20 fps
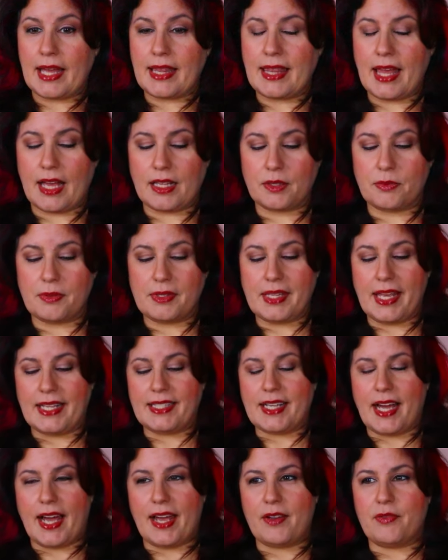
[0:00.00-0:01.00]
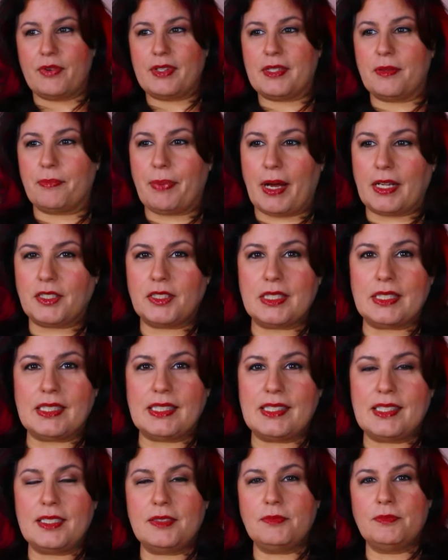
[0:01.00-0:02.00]
And that's when they die. Was it
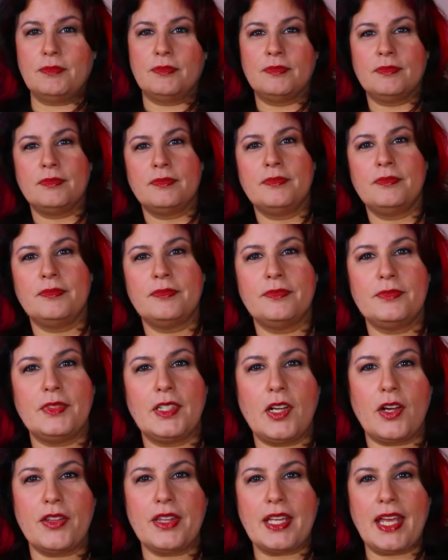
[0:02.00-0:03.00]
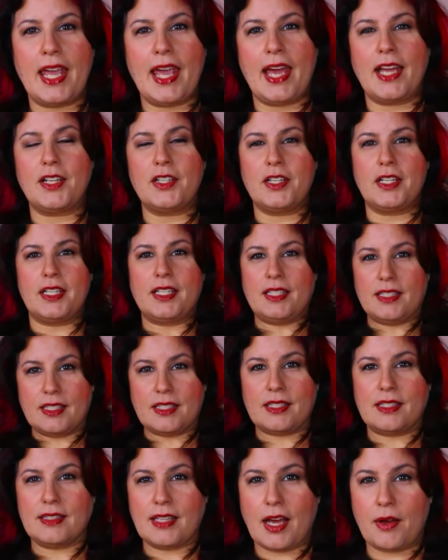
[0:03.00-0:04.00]
botulism? And all the canned goods,
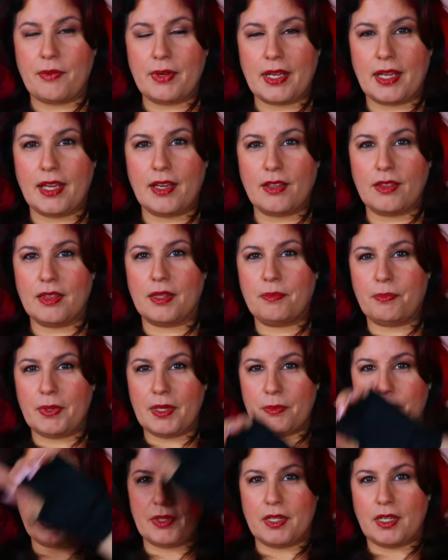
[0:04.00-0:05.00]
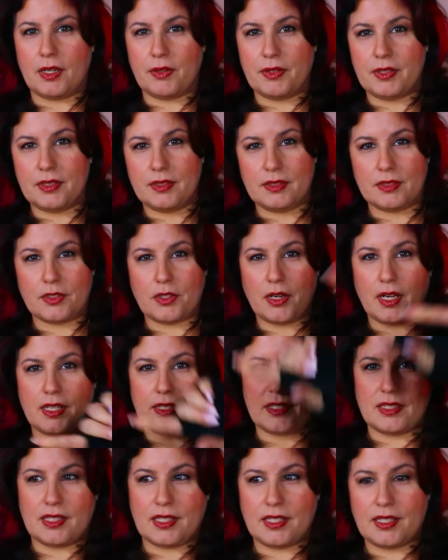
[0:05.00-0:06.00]
isn't that what killed the people going
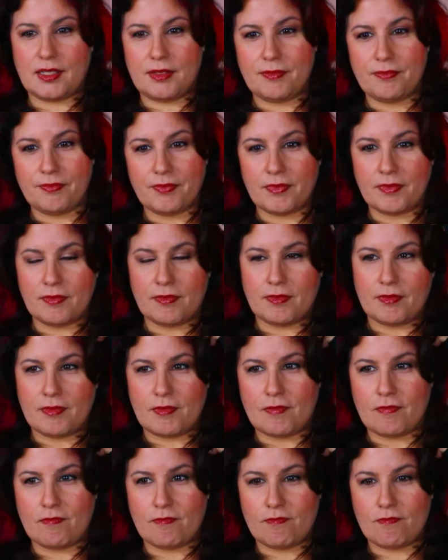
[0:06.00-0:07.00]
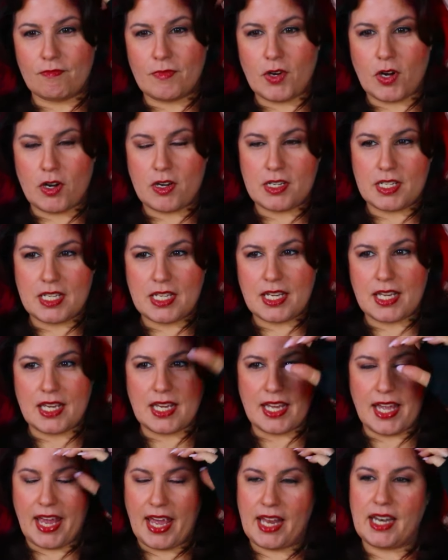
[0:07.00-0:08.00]
across the Arctic
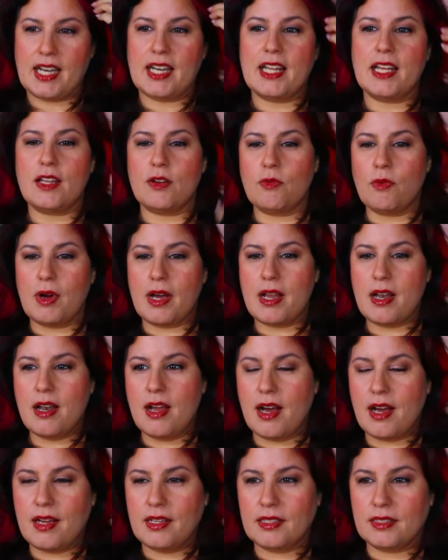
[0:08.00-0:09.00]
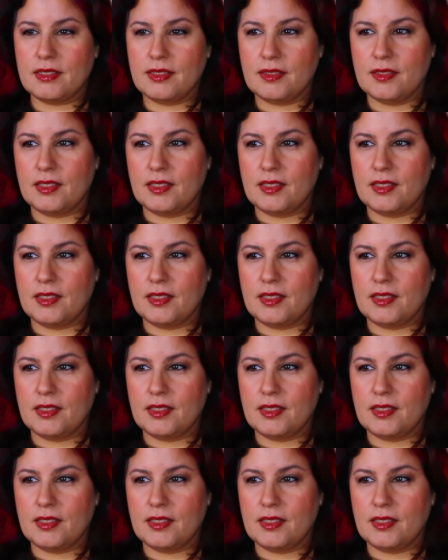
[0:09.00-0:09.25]
in Canada and whatnot?